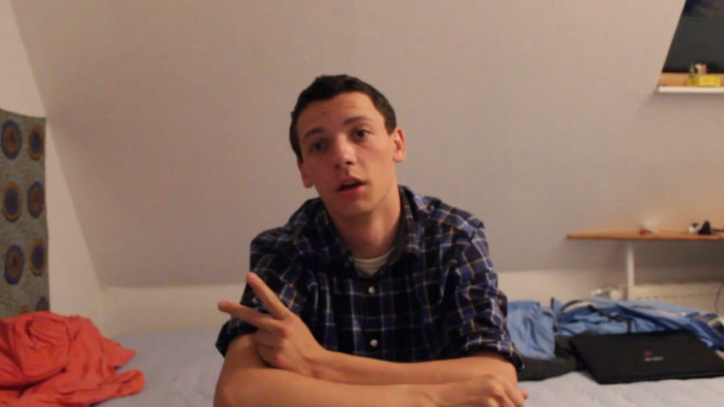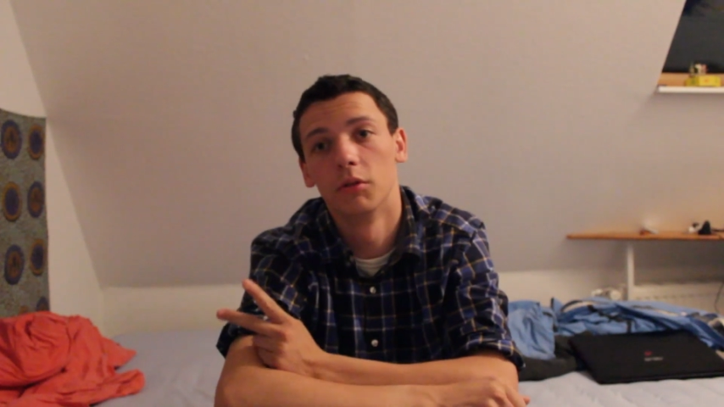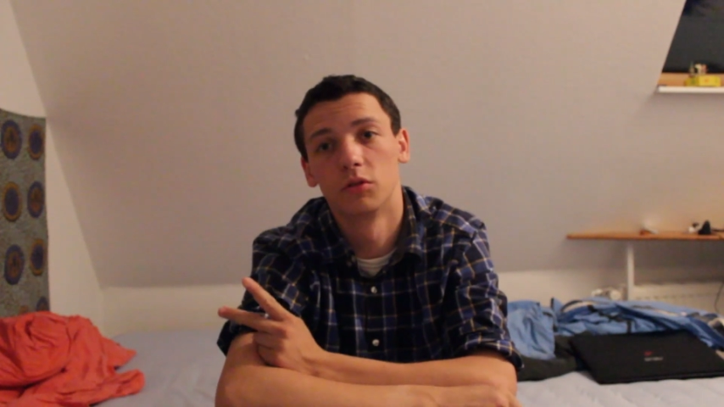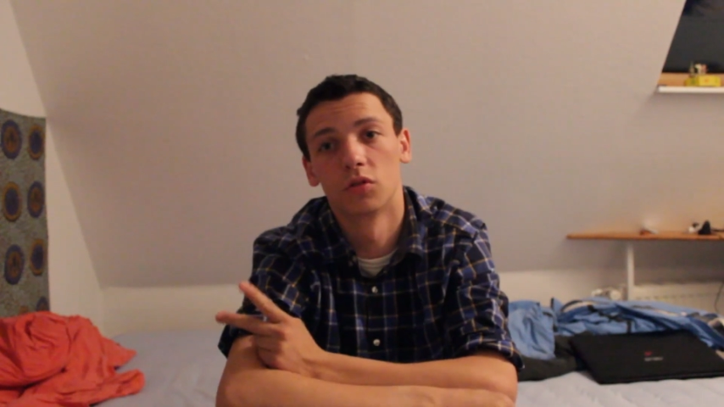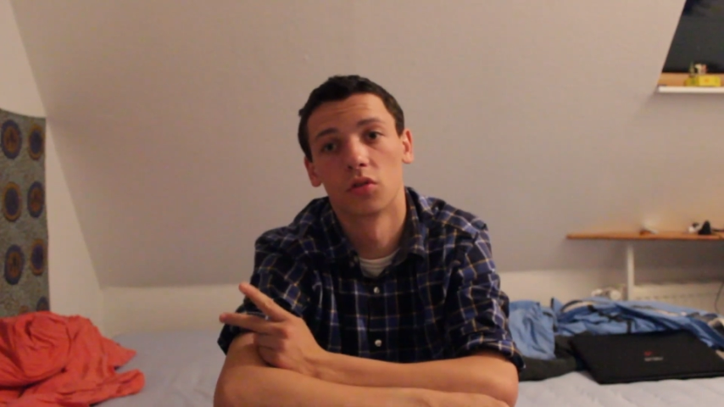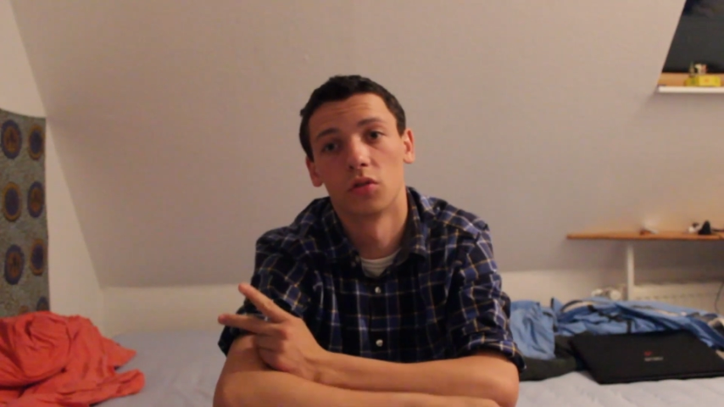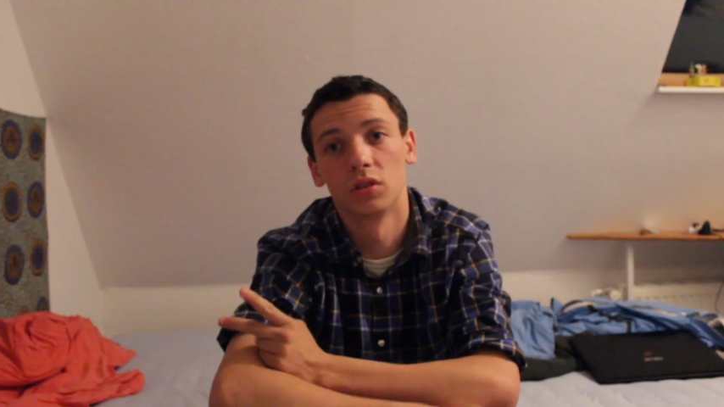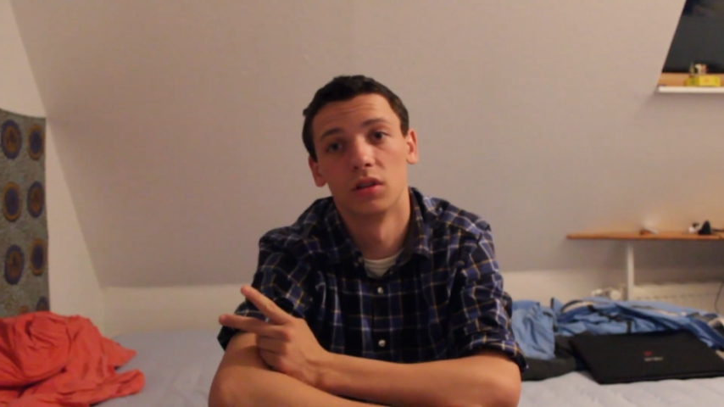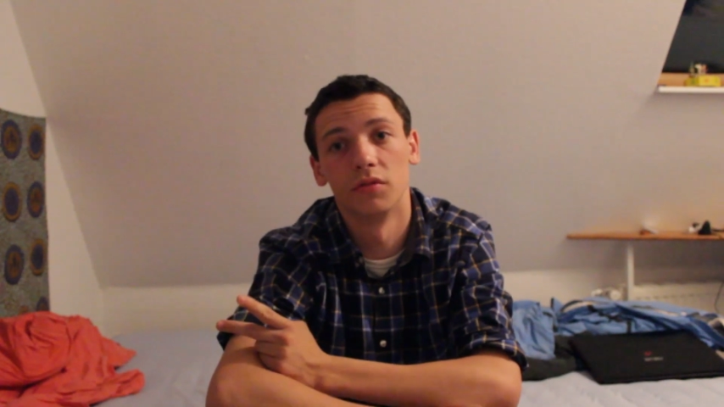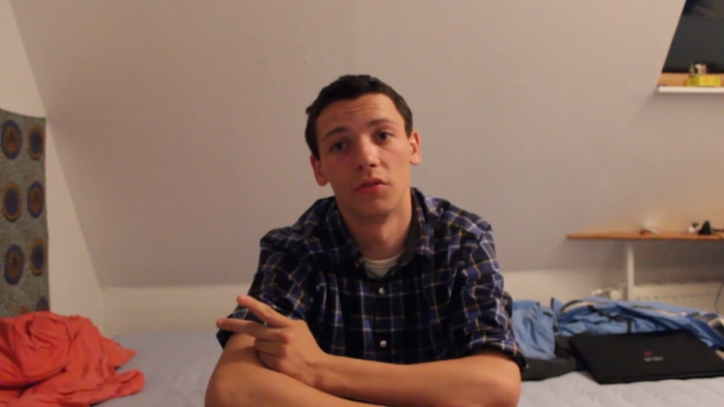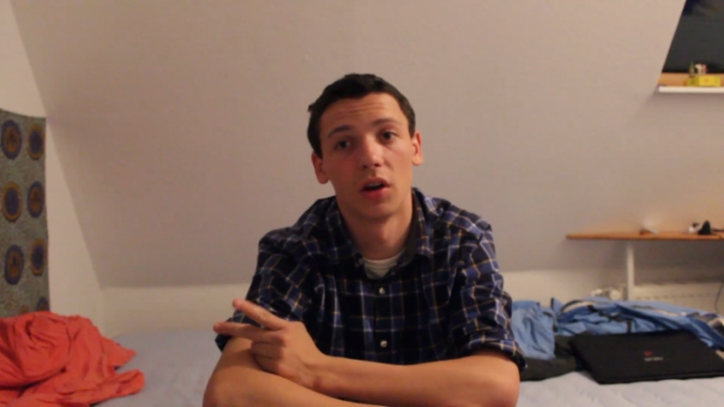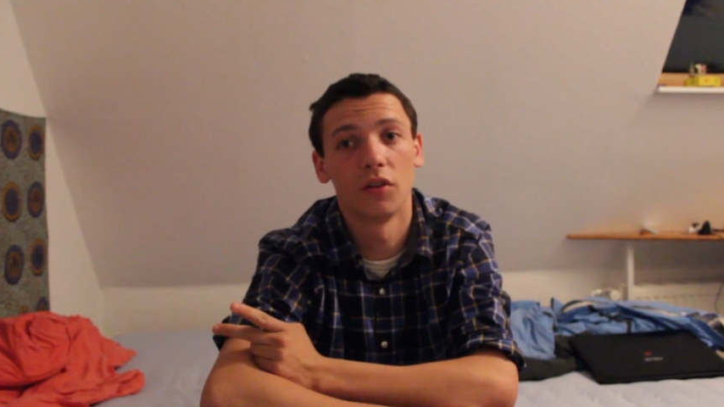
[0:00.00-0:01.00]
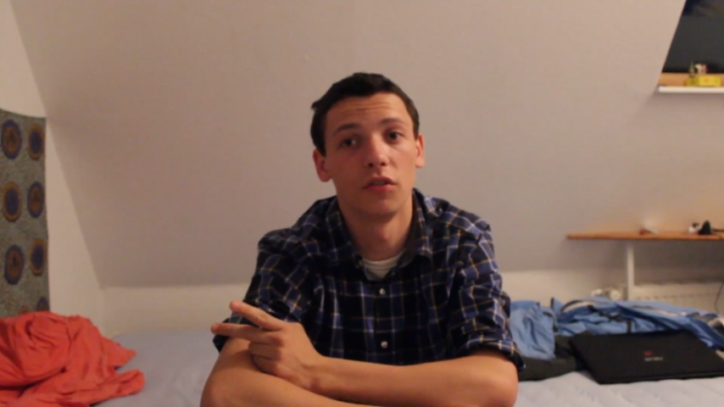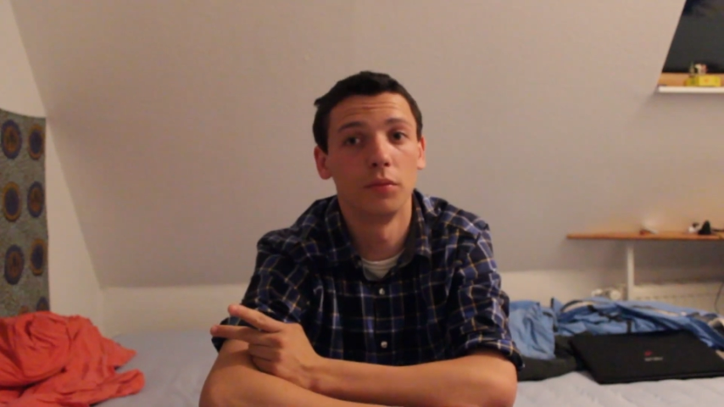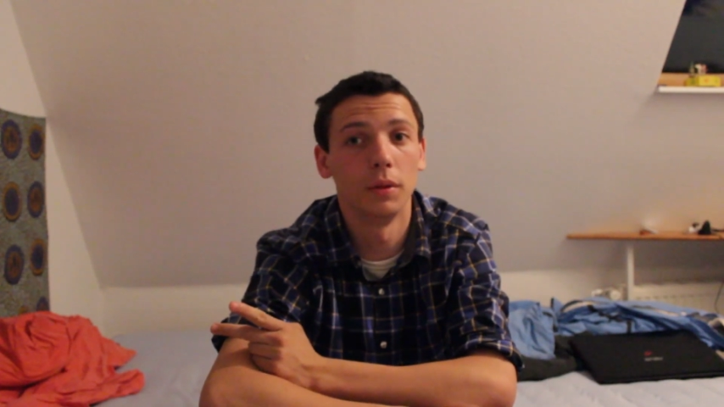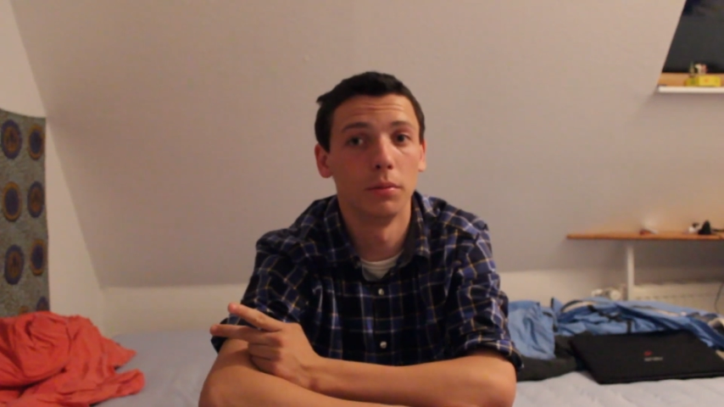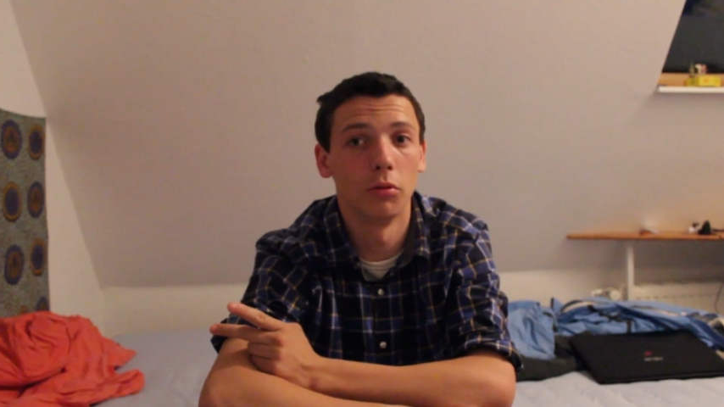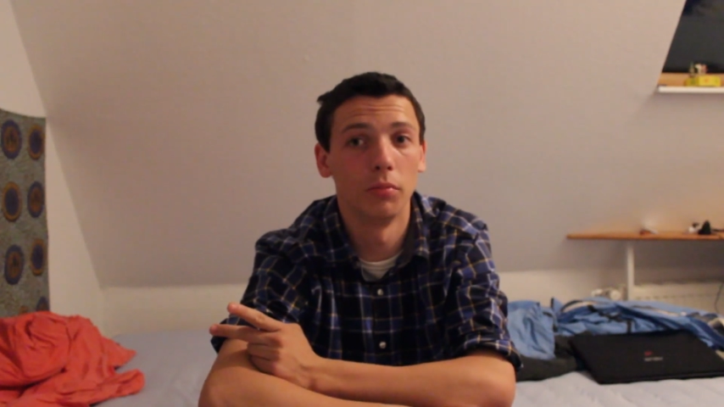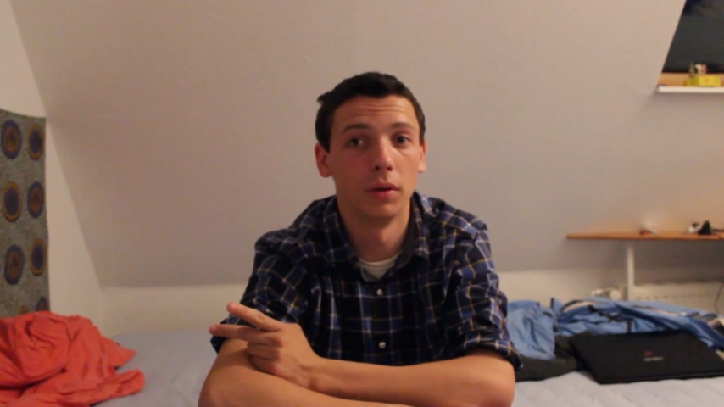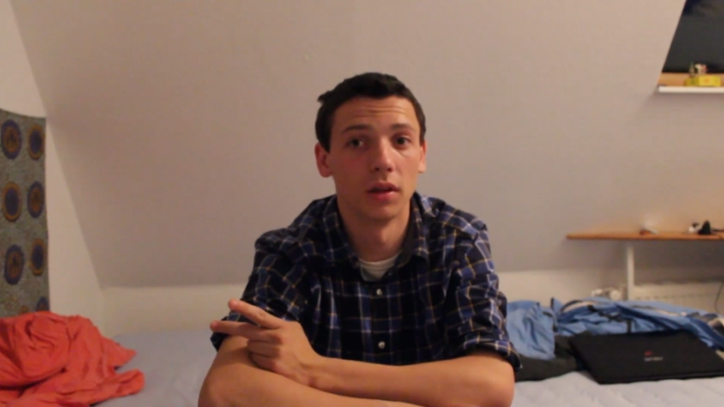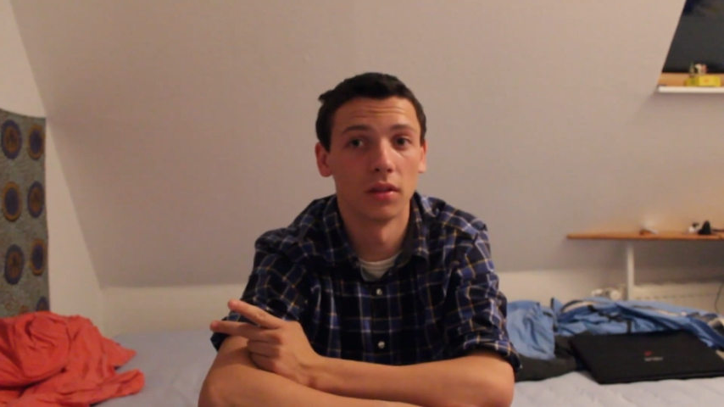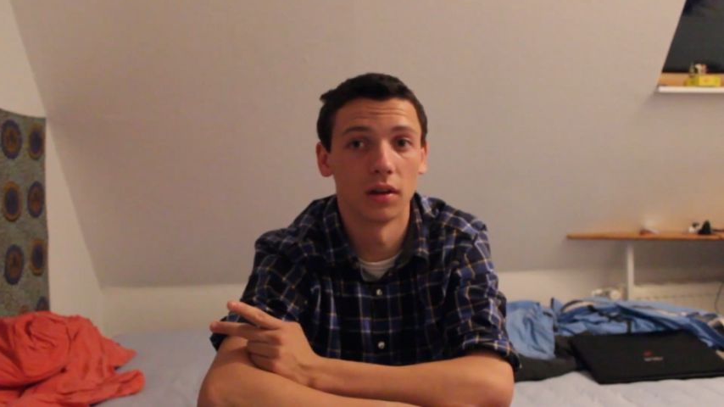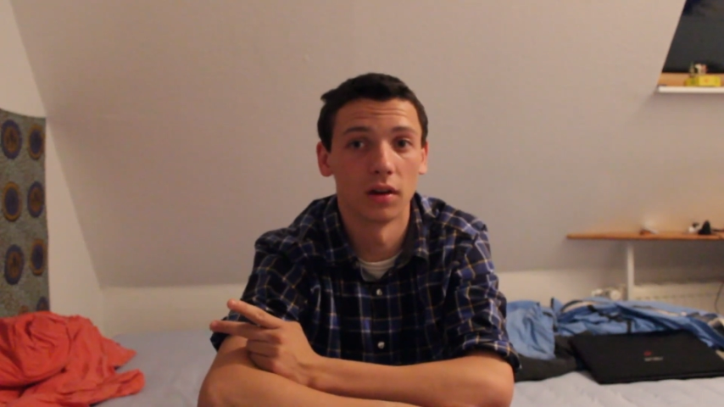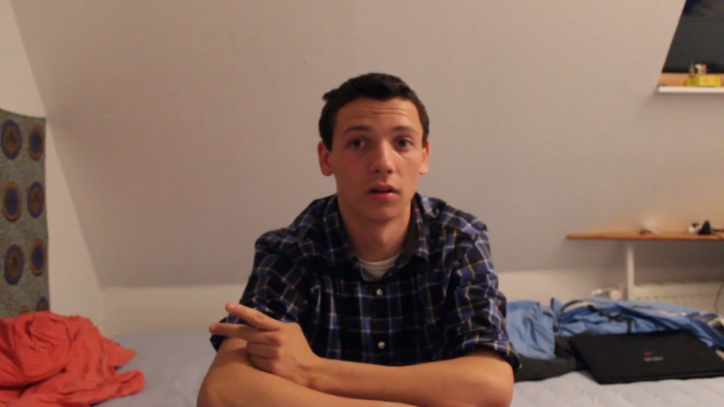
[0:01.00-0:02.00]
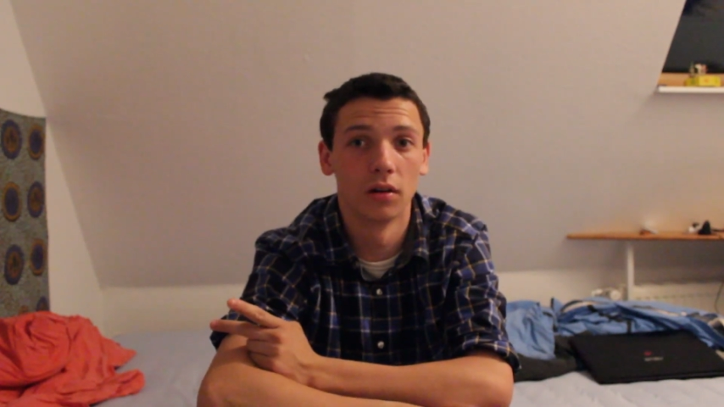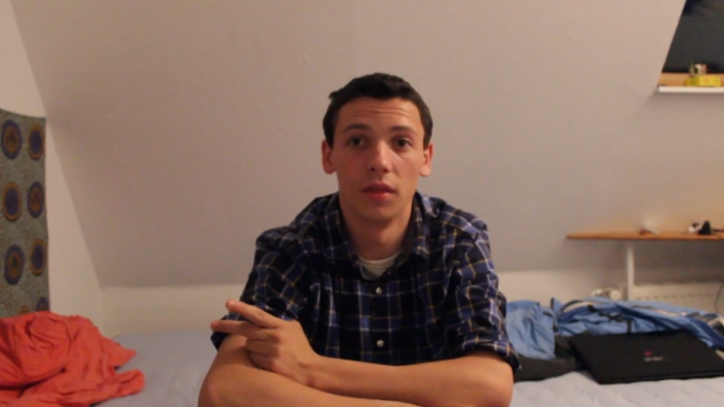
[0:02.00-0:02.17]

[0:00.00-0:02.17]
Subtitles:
which resulted in very few people being there.